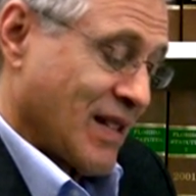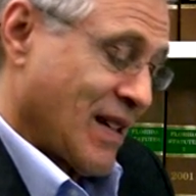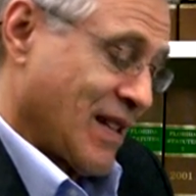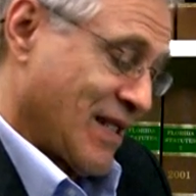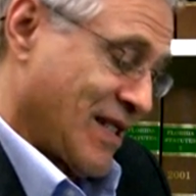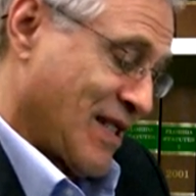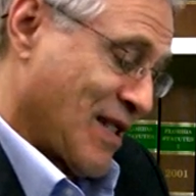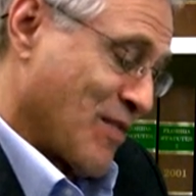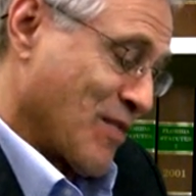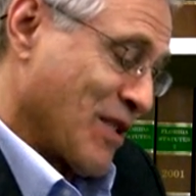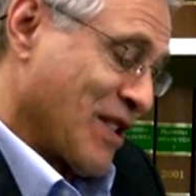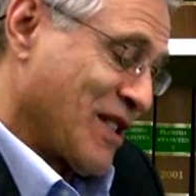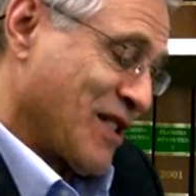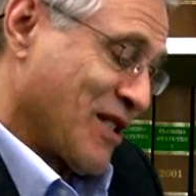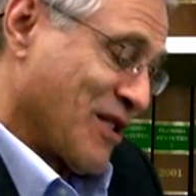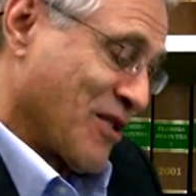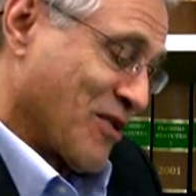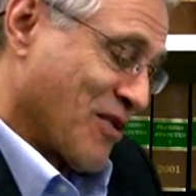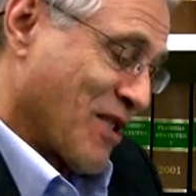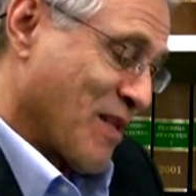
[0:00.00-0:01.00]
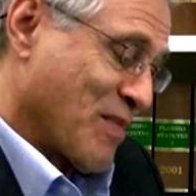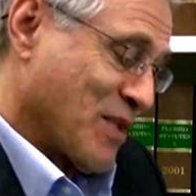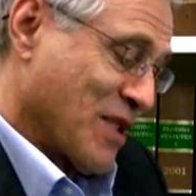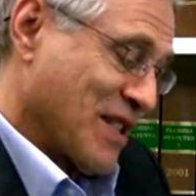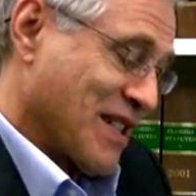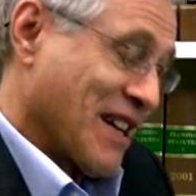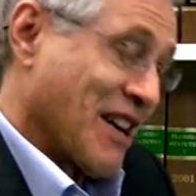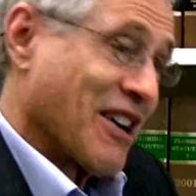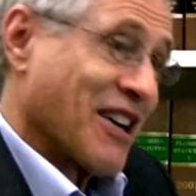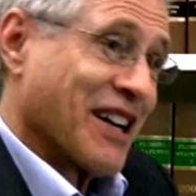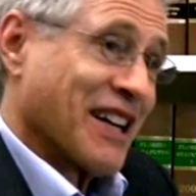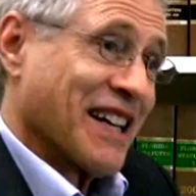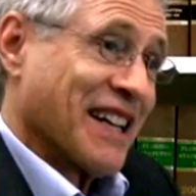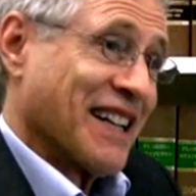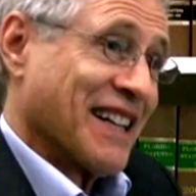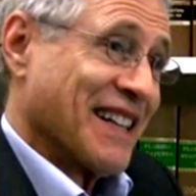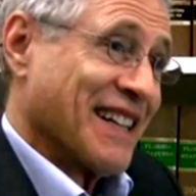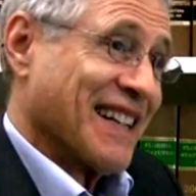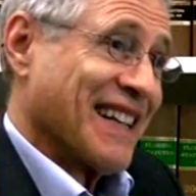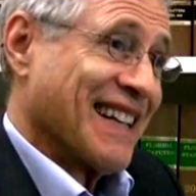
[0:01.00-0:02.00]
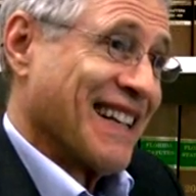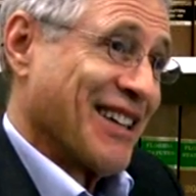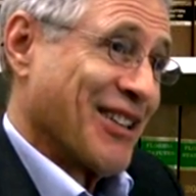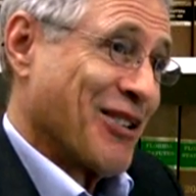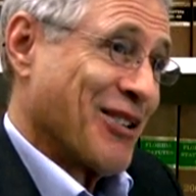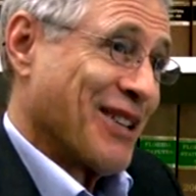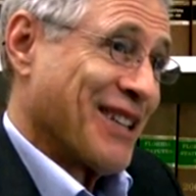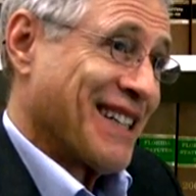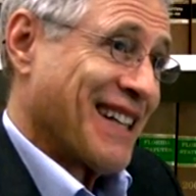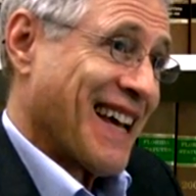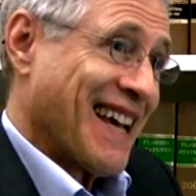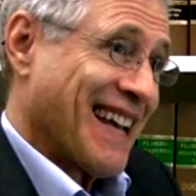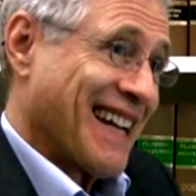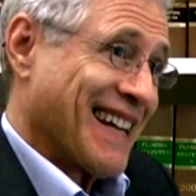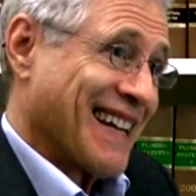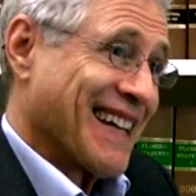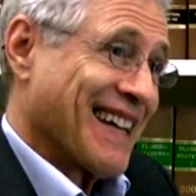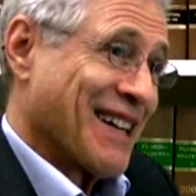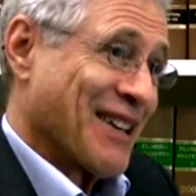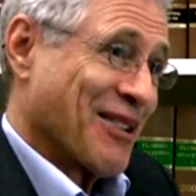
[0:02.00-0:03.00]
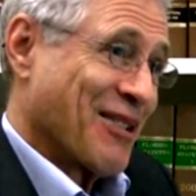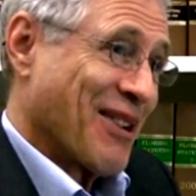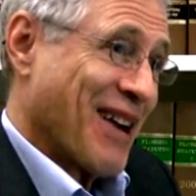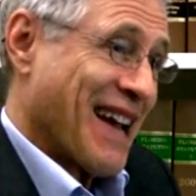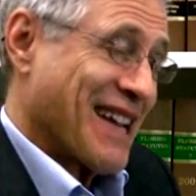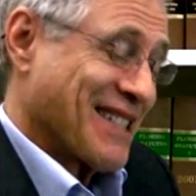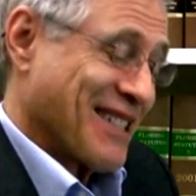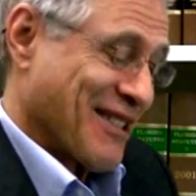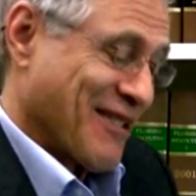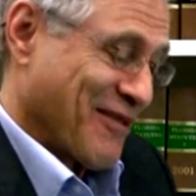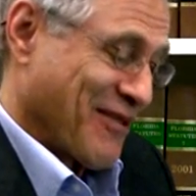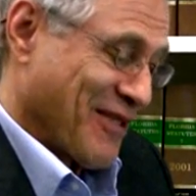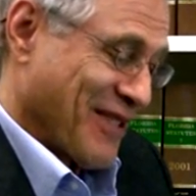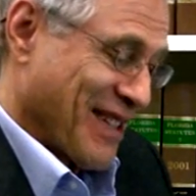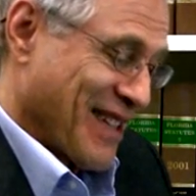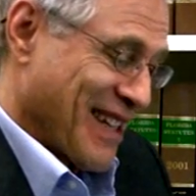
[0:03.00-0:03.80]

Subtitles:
some of these descriptions, arrogant, irritating, and aggressive,